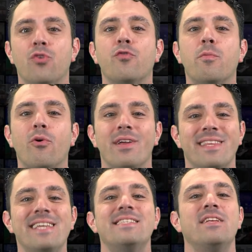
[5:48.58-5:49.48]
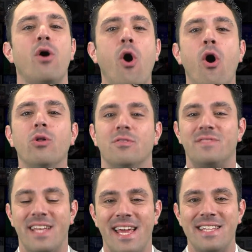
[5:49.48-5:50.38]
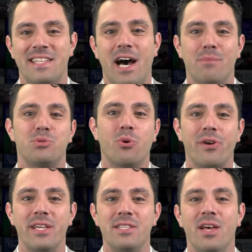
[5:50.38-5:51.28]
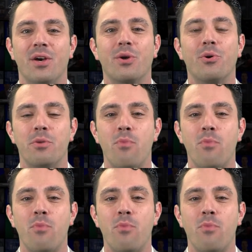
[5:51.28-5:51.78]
For more on these and all of today's top stories, go to